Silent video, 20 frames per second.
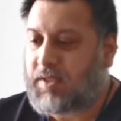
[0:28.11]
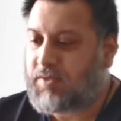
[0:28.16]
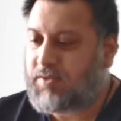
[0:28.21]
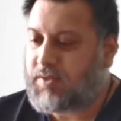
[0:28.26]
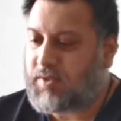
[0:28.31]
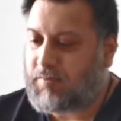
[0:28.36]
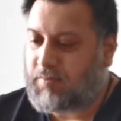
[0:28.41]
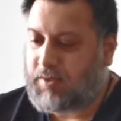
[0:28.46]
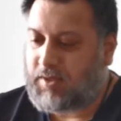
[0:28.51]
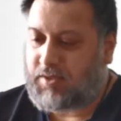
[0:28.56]

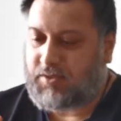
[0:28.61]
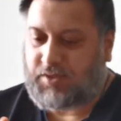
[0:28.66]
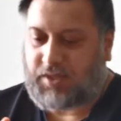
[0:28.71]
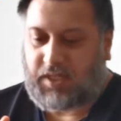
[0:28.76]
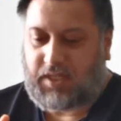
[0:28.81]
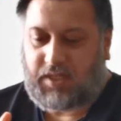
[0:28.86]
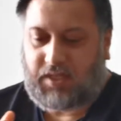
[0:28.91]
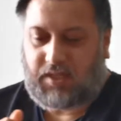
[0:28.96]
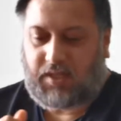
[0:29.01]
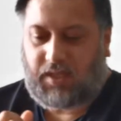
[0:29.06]
So I'm going to
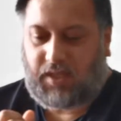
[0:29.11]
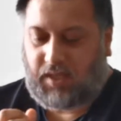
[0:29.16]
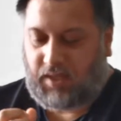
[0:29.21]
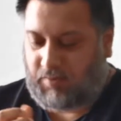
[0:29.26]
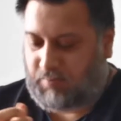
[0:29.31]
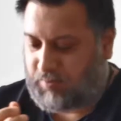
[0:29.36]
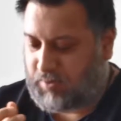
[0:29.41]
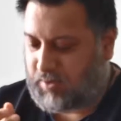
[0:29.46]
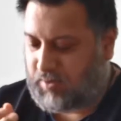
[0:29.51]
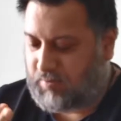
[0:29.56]
try to
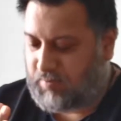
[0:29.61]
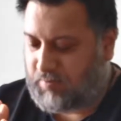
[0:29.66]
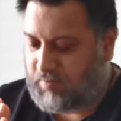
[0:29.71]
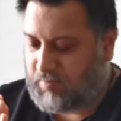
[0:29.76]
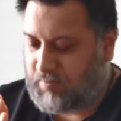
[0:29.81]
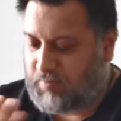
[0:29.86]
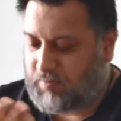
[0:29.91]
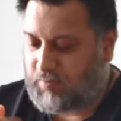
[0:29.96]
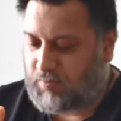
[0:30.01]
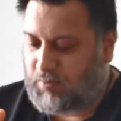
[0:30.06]
keep
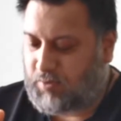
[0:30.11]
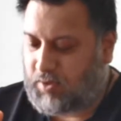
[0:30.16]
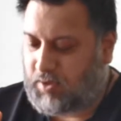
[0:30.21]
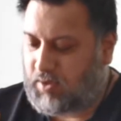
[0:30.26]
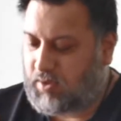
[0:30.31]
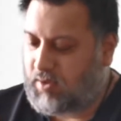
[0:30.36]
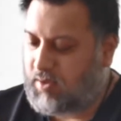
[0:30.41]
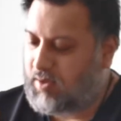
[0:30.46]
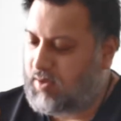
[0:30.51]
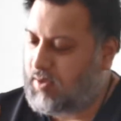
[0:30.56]
them
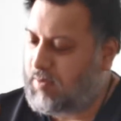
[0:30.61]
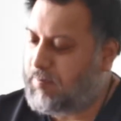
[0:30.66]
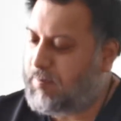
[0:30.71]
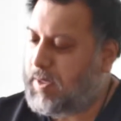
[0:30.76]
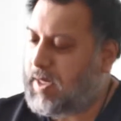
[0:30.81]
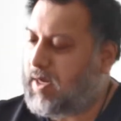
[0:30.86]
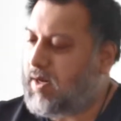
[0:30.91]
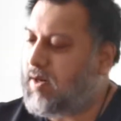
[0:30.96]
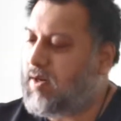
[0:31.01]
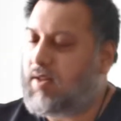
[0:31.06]
with a
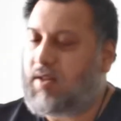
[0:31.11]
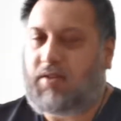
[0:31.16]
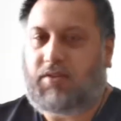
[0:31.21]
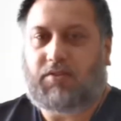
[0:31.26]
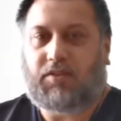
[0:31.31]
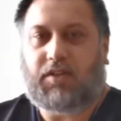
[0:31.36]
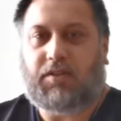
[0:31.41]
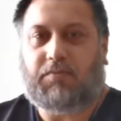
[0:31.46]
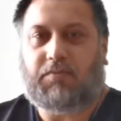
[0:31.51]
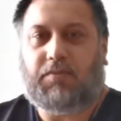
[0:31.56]
parallel
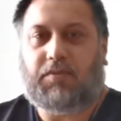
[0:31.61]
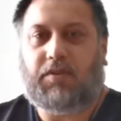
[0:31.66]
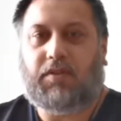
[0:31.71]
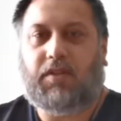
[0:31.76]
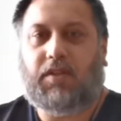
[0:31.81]
grip